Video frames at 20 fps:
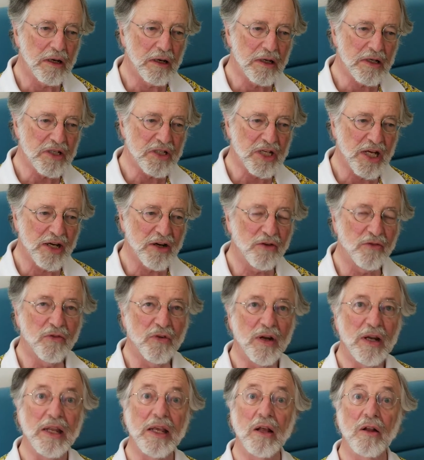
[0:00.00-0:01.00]
set
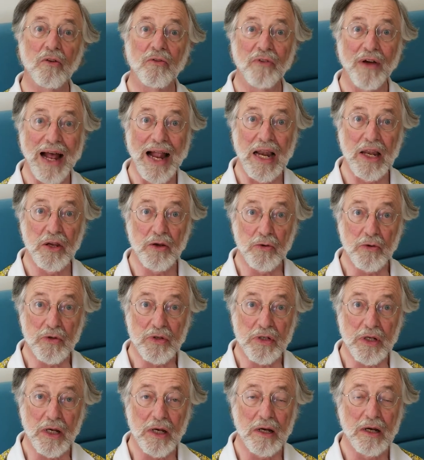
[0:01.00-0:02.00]
of legal
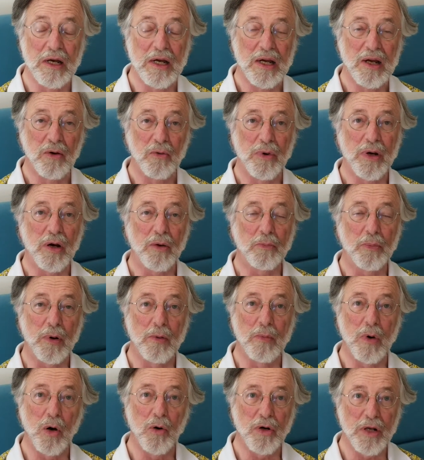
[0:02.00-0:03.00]
values. We are
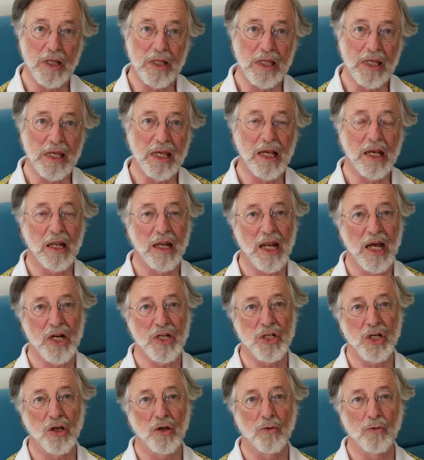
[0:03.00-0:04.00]
promoting the
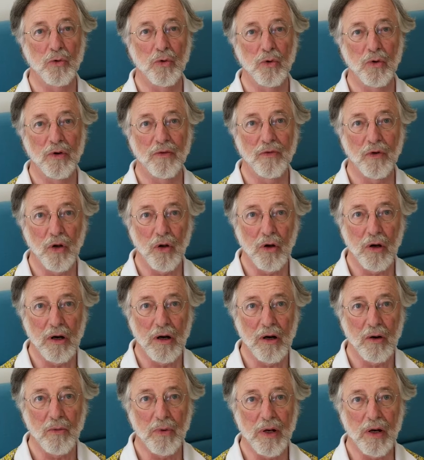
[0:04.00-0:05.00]
ecological rule of
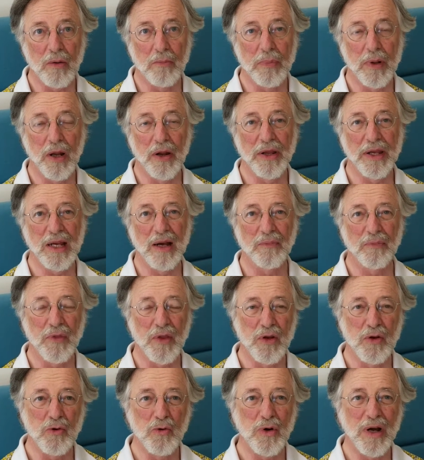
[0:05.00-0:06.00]
law. We are building up
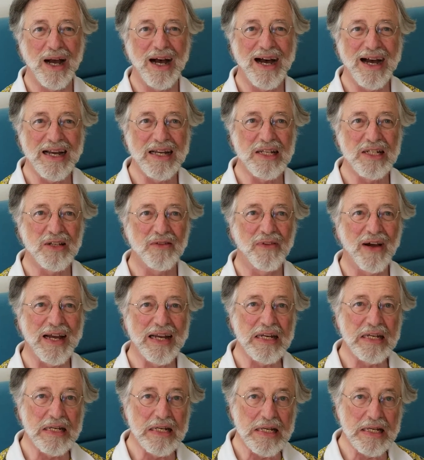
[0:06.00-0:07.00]
the new kinds of
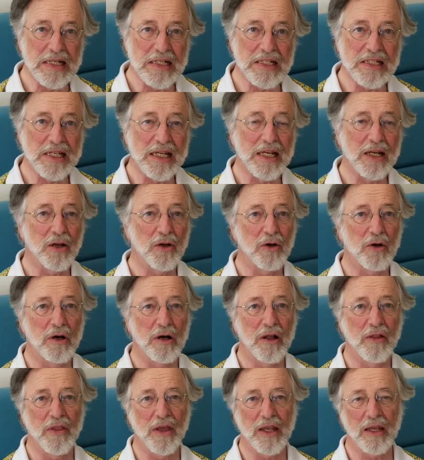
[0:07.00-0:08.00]
ideas in
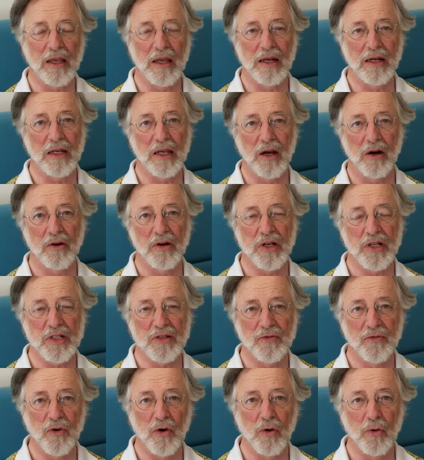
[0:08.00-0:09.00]
law that can carry us
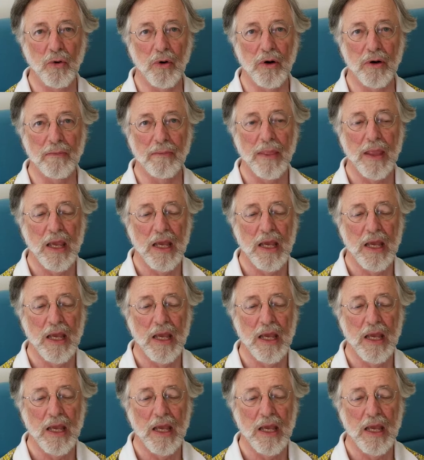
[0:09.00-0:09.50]
forward.